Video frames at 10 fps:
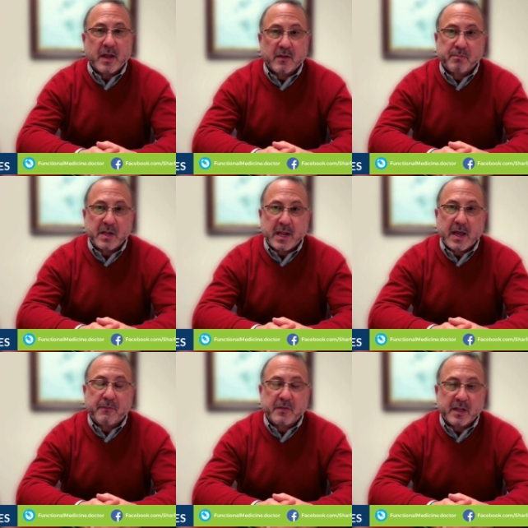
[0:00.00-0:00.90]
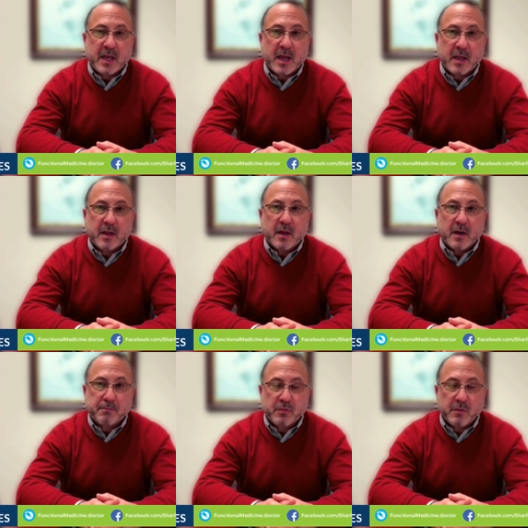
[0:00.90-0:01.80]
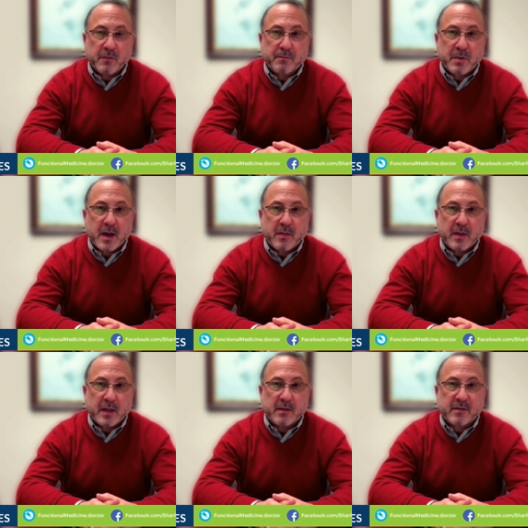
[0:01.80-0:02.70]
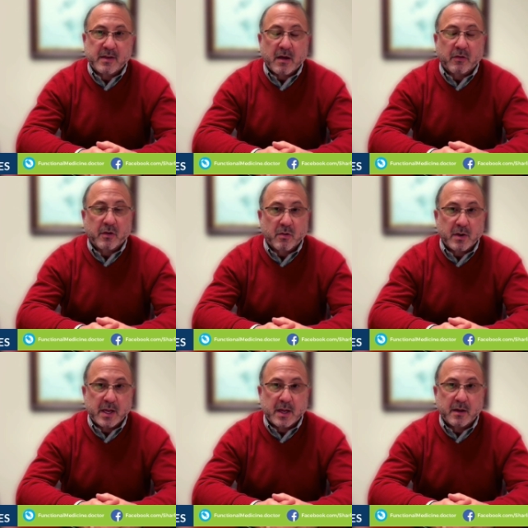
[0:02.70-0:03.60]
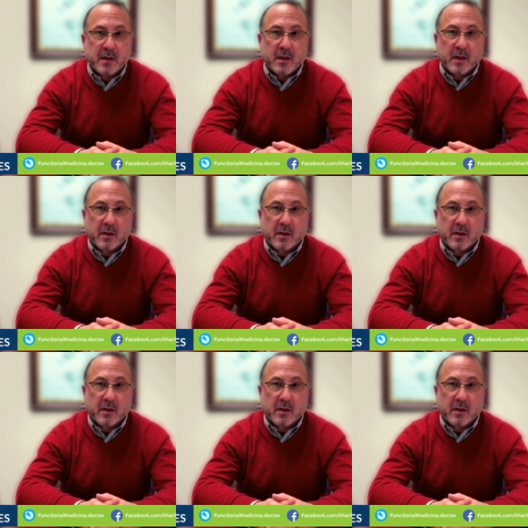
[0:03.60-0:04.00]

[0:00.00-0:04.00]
that has been FDA approved by the South Korean